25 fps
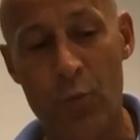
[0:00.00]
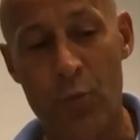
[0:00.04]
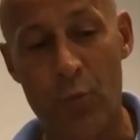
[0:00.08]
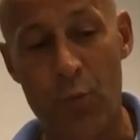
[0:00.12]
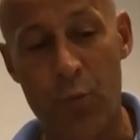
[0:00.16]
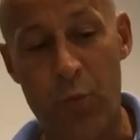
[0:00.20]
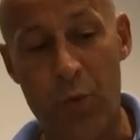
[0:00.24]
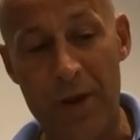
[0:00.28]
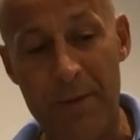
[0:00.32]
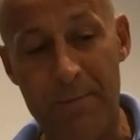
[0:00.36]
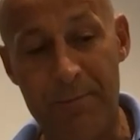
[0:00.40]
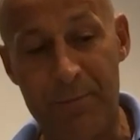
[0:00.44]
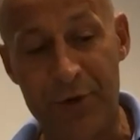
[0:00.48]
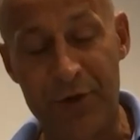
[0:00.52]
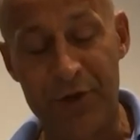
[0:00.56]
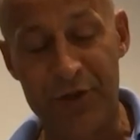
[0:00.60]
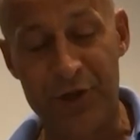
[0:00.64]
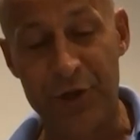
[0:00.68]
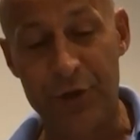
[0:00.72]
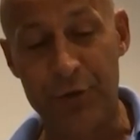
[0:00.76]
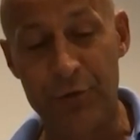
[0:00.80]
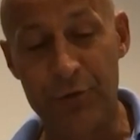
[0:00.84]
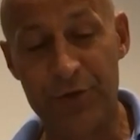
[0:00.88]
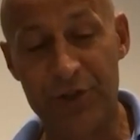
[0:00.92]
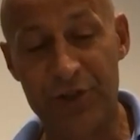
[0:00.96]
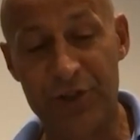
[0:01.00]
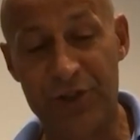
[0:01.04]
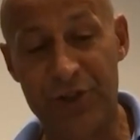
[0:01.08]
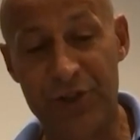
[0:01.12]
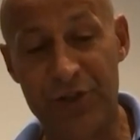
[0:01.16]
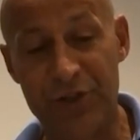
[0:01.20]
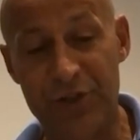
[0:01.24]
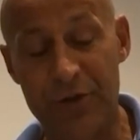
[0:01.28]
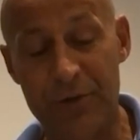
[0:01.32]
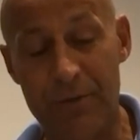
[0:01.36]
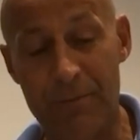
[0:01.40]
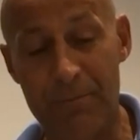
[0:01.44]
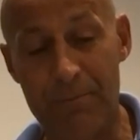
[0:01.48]
We
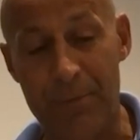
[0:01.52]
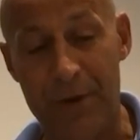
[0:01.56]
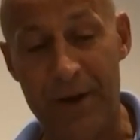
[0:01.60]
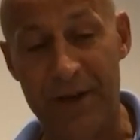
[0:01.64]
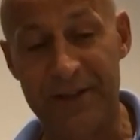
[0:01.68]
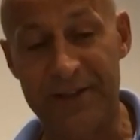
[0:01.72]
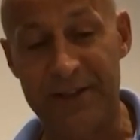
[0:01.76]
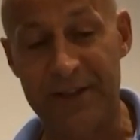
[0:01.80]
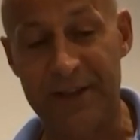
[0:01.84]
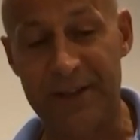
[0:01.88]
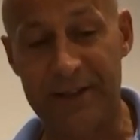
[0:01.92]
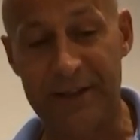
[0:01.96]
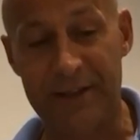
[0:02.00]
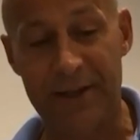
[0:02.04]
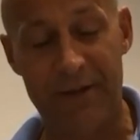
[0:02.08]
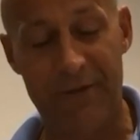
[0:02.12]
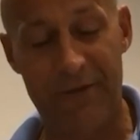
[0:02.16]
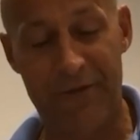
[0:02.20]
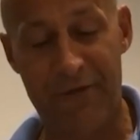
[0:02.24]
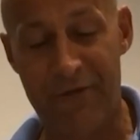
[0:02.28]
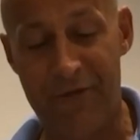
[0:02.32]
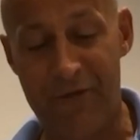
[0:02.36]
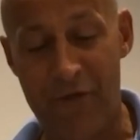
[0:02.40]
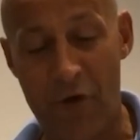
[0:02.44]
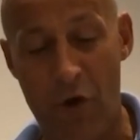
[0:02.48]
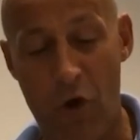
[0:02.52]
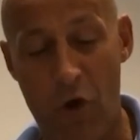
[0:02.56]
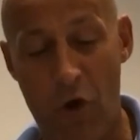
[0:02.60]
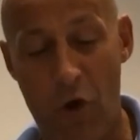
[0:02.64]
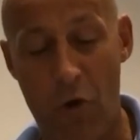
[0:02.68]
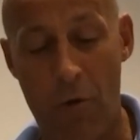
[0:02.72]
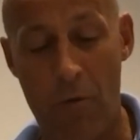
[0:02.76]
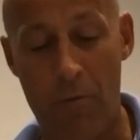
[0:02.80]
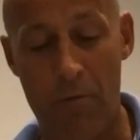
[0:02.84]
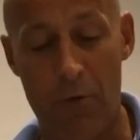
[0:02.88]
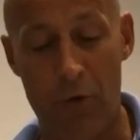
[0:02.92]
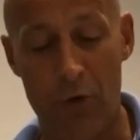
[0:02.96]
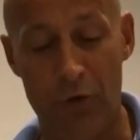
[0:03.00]
produce basically
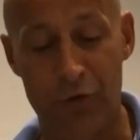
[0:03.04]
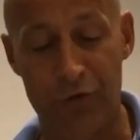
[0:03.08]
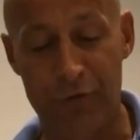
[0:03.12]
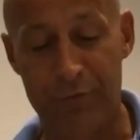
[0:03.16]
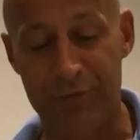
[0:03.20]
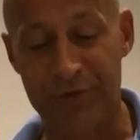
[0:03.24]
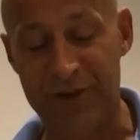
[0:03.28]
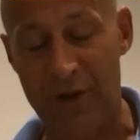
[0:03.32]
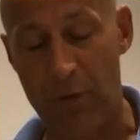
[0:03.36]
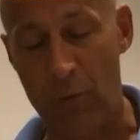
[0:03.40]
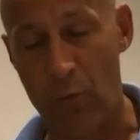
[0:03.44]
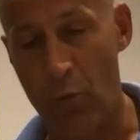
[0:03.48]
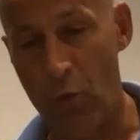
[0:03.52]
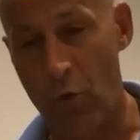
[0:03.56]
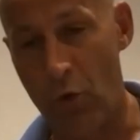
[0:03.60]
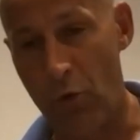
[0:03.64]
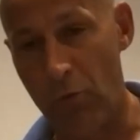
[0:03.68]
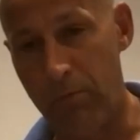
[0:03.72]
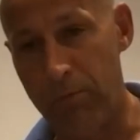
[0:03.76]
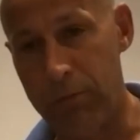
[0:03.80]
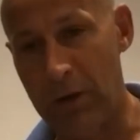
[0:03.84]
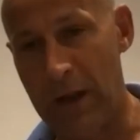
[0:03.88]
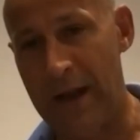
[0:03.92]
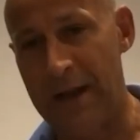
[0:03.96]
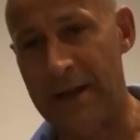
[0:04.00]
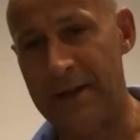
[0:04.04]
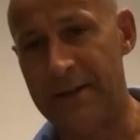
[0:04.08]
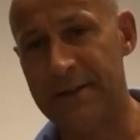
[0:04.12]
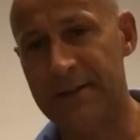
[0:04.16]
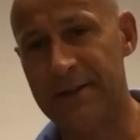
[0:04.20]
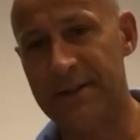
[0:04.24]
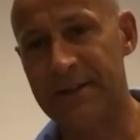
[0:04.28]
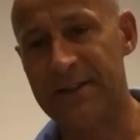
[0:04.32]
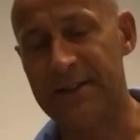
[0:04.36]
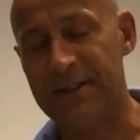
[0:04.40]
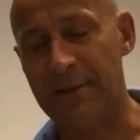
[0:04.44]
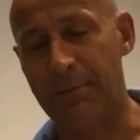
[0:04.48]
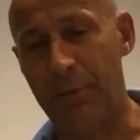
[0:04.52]
from 100% wool
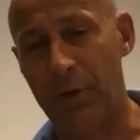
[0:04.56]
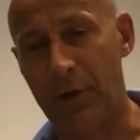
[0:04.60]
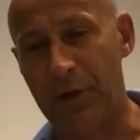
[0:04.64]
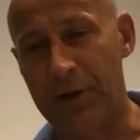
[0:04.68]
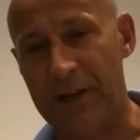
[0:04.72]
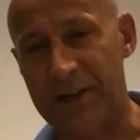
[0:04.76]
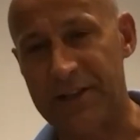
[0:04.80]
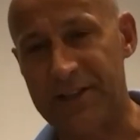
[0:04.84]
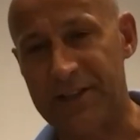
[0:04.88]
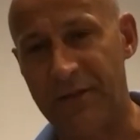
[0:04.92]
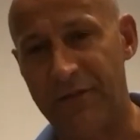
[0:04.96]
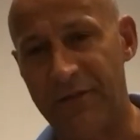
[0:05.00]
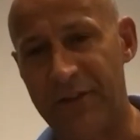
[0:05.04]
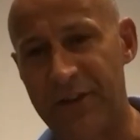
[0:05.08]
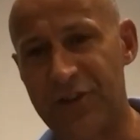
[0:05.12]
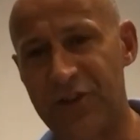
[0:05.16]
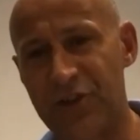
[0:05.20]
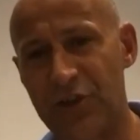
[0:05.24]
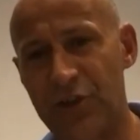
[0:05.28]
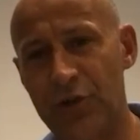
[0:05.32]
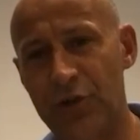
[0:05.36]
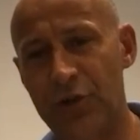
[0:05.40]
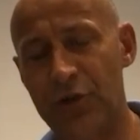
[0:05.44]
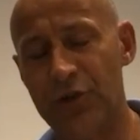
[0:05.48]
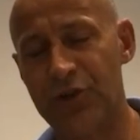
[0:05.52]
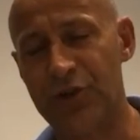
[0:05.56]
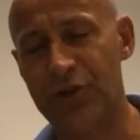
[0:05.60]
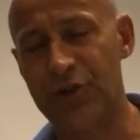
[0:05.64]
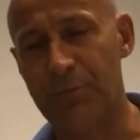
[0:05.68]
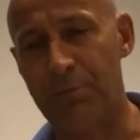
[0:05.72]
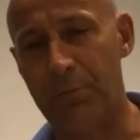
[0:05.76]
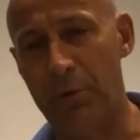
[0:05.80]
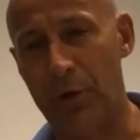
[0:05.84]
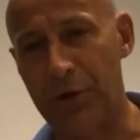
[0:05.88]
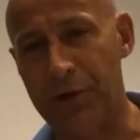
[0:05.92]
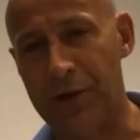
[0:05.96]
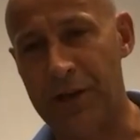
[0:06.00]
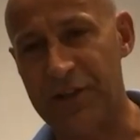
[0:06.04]
blends to polyester viscose, to
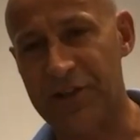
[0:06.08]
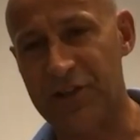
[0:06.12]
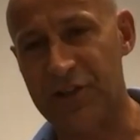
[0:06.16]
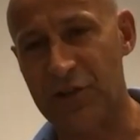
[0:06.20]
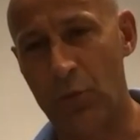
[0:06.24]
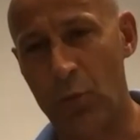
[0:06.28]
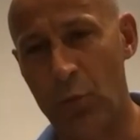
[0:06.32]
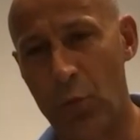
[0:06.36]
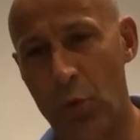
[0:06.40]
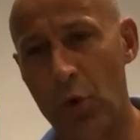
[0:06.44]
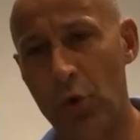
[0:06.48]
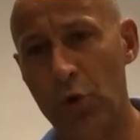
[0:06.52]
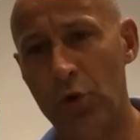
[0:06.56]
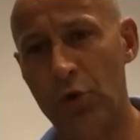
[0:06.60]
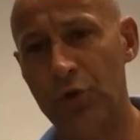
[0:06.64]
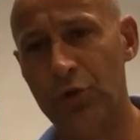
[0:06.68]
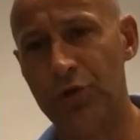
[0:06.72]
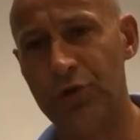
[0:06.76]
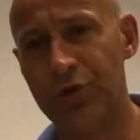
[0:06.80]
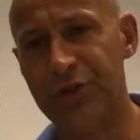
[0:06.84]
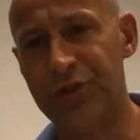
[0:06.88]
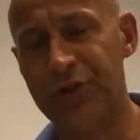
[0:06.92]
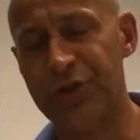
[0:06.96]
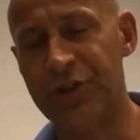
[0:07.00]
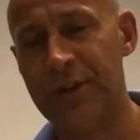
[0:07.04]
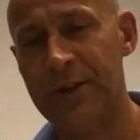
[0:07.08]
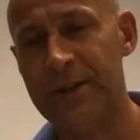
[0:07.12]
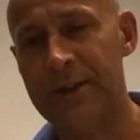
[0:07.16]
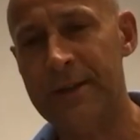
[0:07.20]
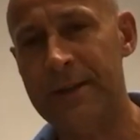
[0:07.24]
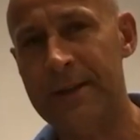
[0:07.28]
polyester wools,